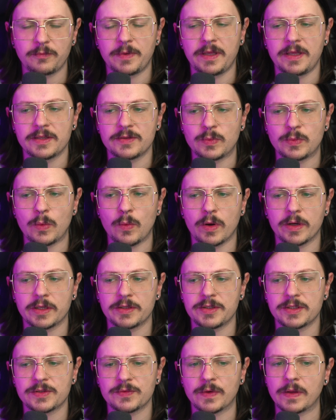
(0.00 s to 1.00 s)
because we want to
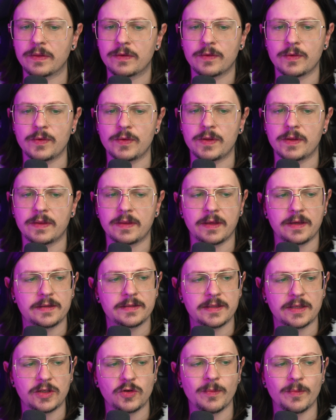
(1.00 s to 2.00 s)
just run through the
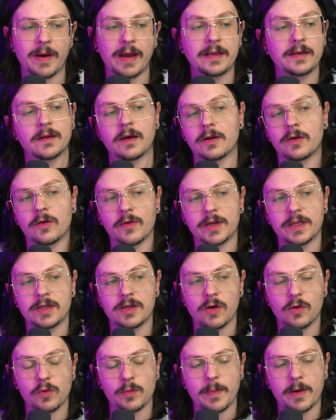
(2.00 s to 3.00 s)
things that you might not already
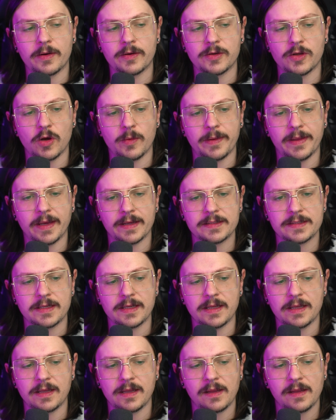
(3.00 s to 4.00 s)
know about Adobe
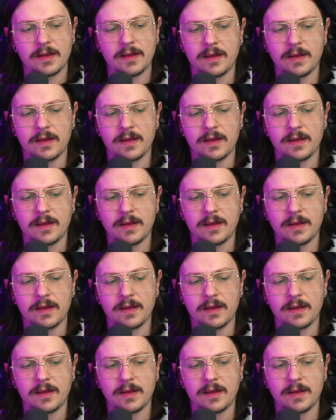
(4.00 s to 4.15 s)
XD,